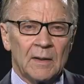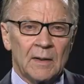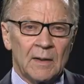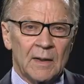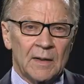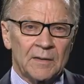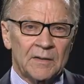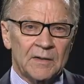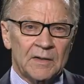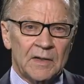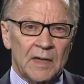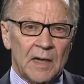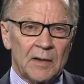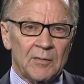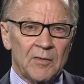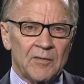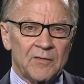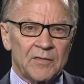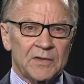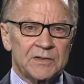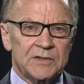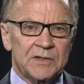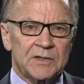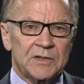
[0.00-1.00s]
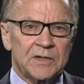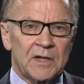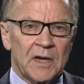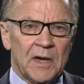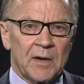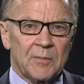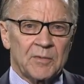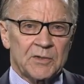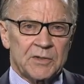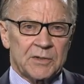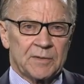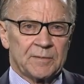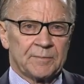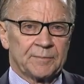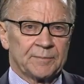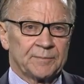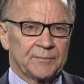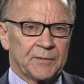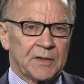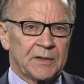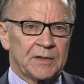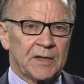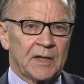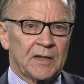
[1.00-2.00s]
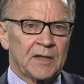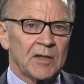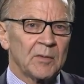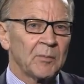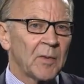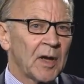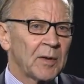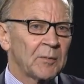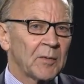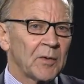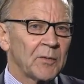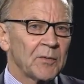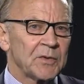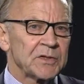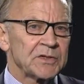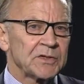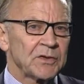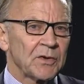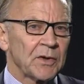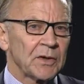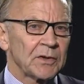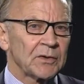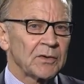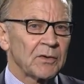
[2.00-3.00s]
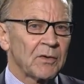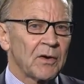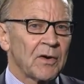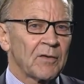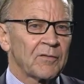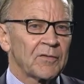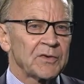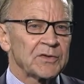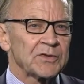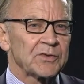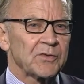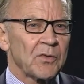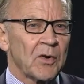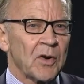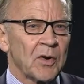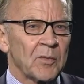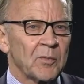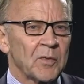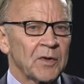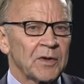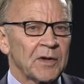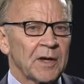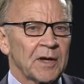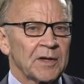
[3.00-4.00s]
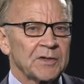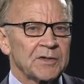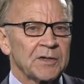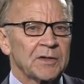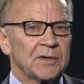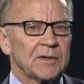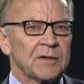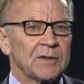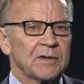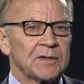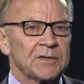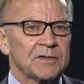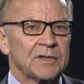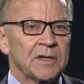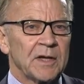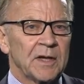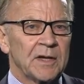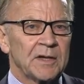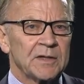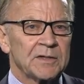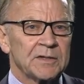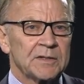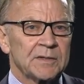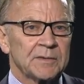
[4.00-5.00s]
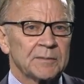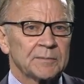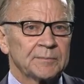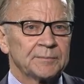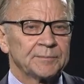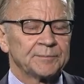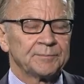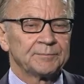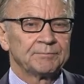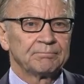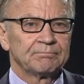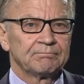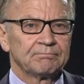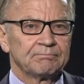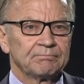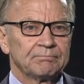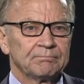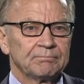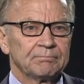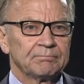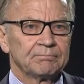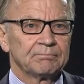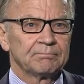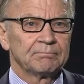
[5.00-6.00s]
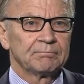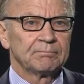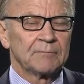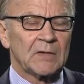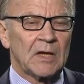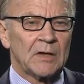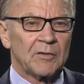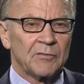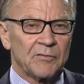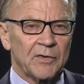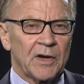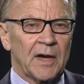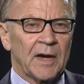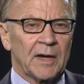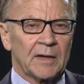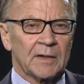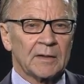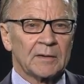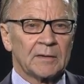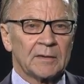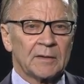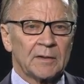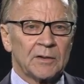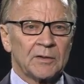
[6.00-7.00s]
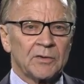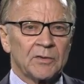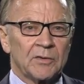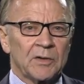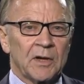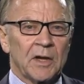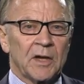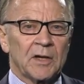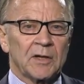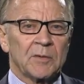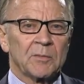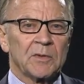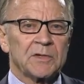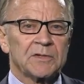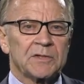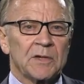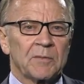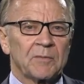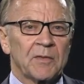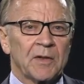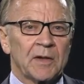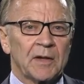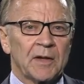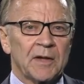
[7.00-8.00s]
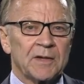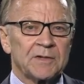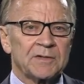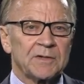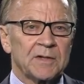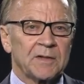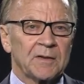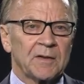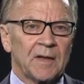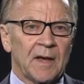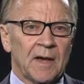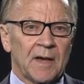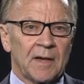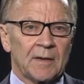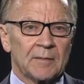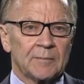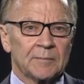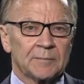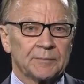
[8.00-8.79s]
At the time of its adoption, the 10th Amendment was thought to offer strong protection to the states. In fact, it turned out to be something less than that.